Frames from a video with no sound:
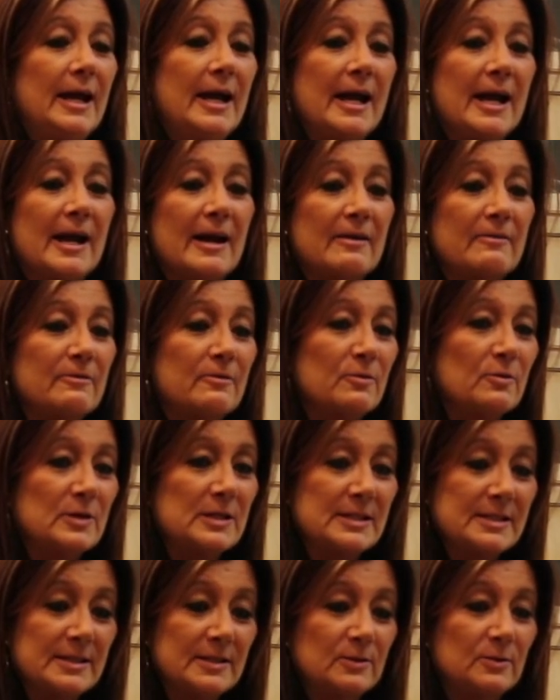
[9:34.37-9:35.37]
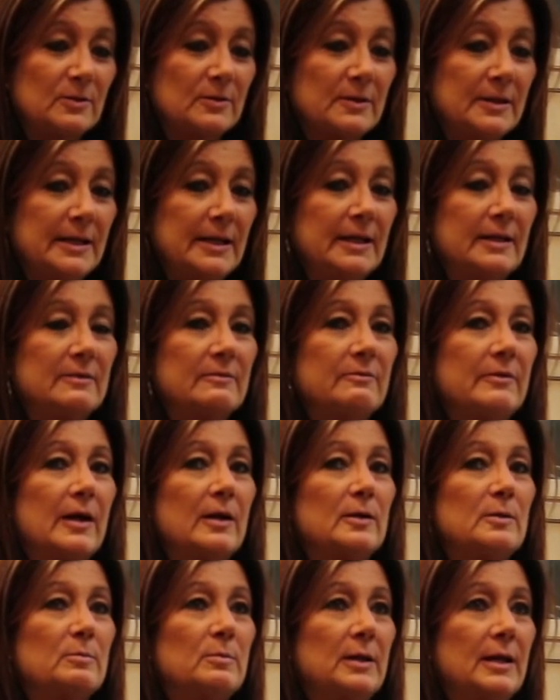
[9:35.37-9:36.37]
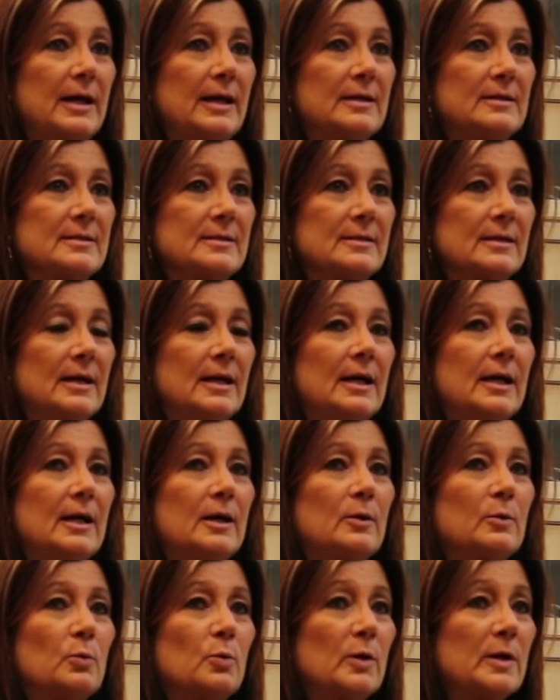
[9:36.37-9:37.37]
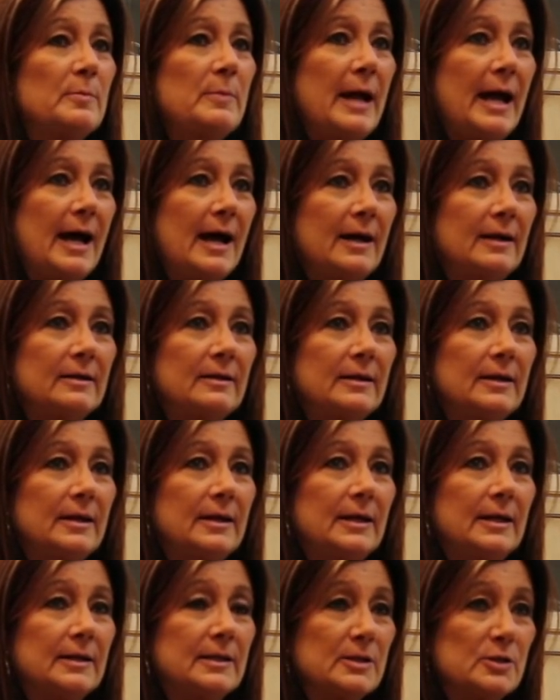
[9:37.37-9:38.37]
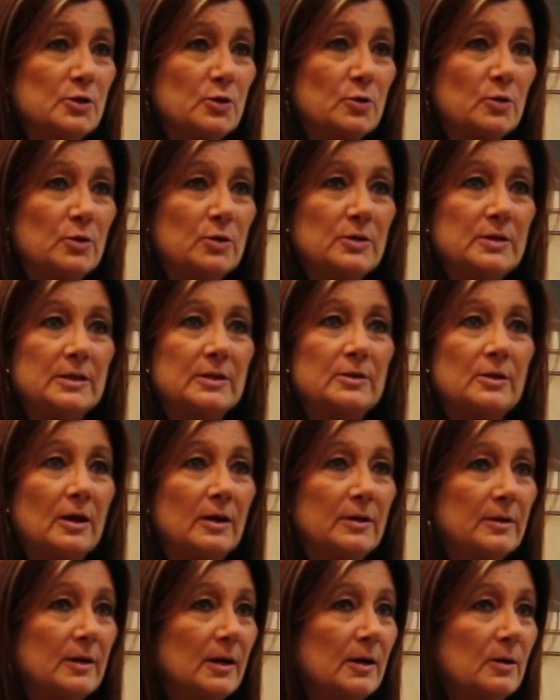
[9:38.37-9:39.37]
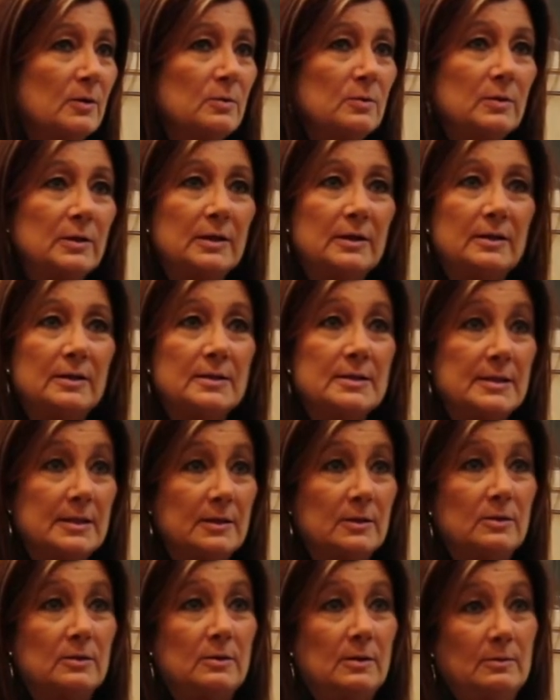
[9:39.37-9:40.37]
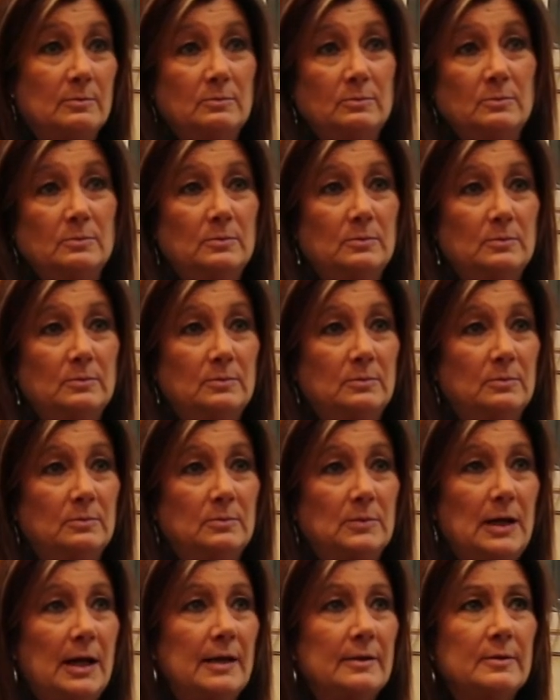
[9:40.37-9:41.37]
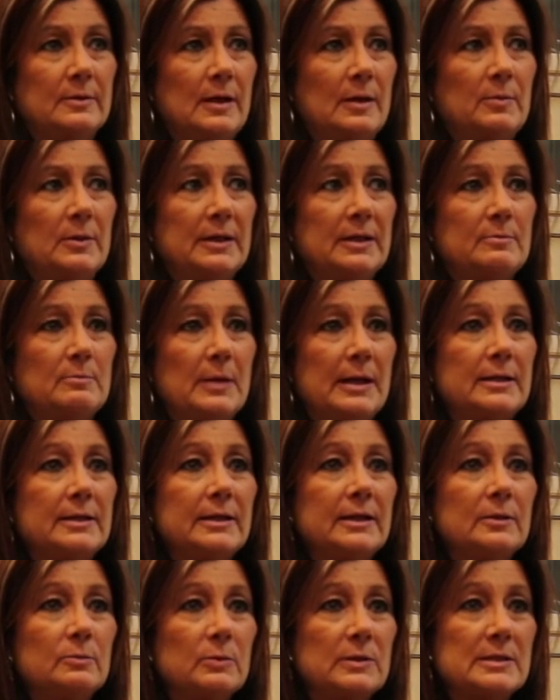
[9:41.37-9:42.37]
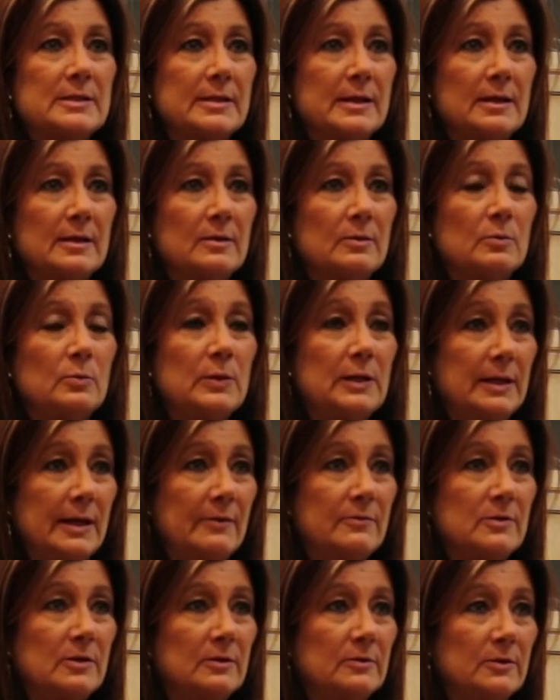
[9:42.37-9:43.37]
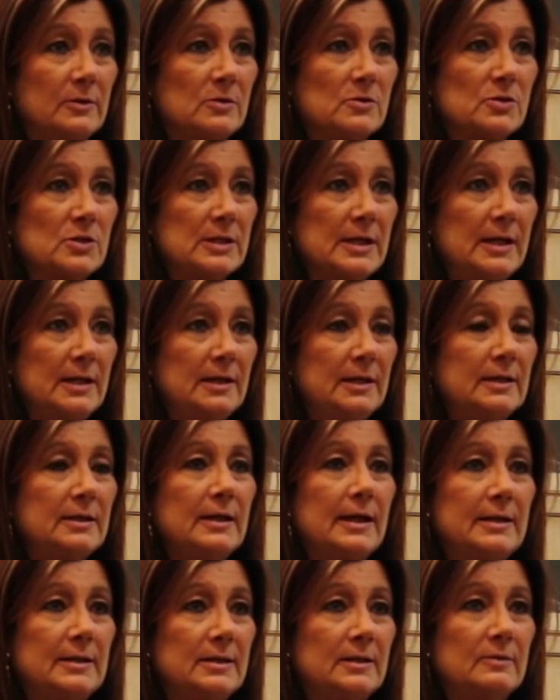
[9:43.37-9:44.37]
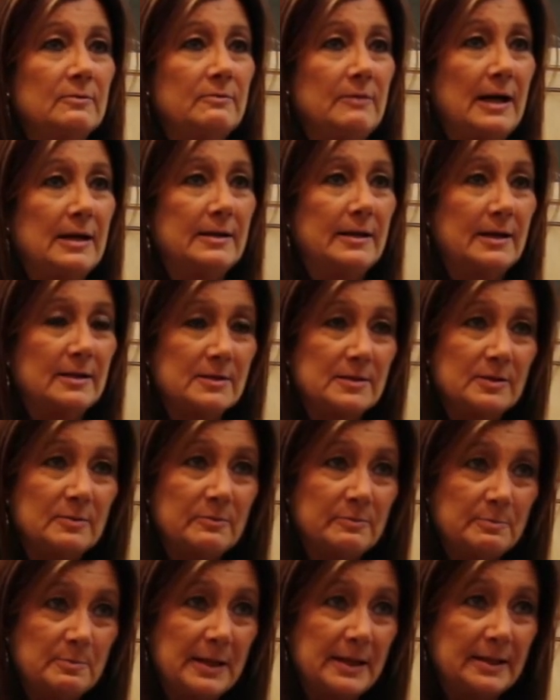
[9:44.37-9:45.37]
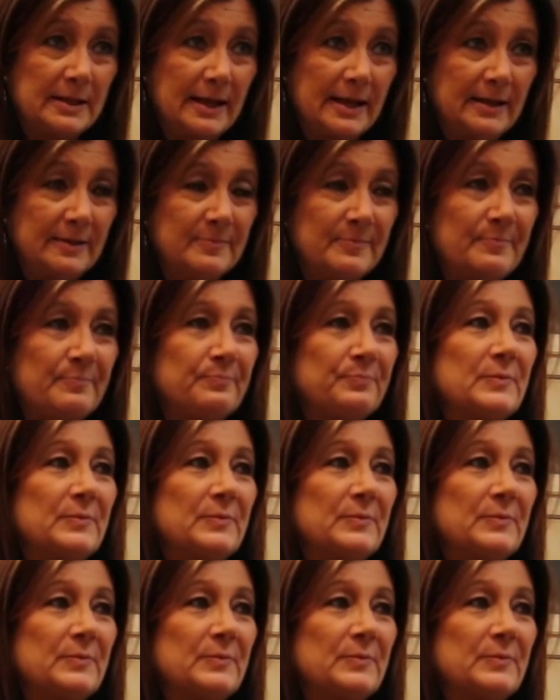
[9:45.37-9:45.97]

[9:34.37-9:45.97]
every single thing fell in place. Roy Pat and his crew did not know until I believe Monday, and we left on Thursday, and they didn't find out until Monday.